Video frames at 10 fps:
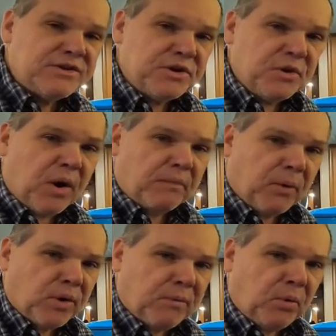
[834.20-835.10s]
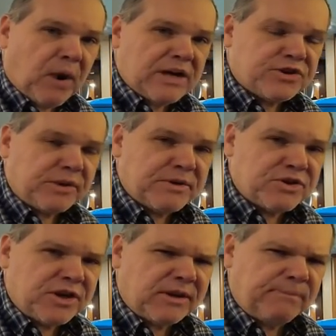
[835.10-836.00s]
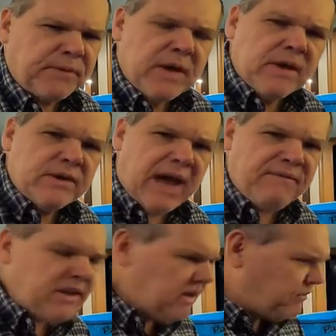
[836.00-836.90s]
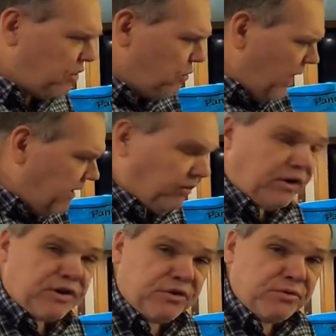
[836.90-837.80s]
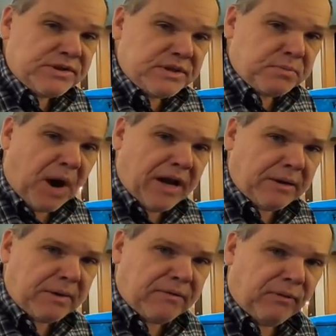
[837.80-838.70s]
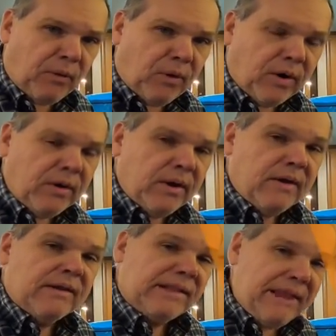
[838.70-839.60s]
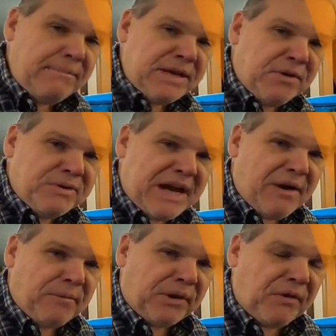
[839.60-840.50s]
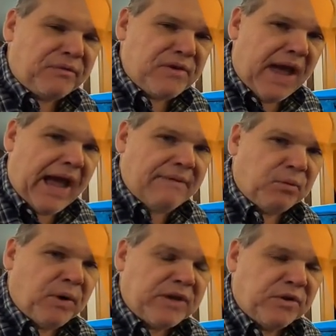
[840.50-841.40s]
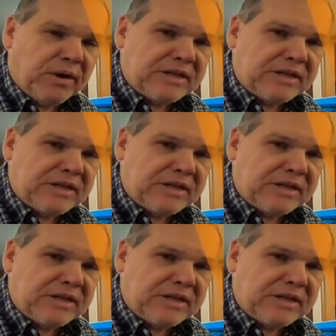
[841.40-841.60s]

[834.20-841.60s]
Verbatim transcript: to our portable washing machine. Have any of you ever used this product before? Let me know down below if you have and what your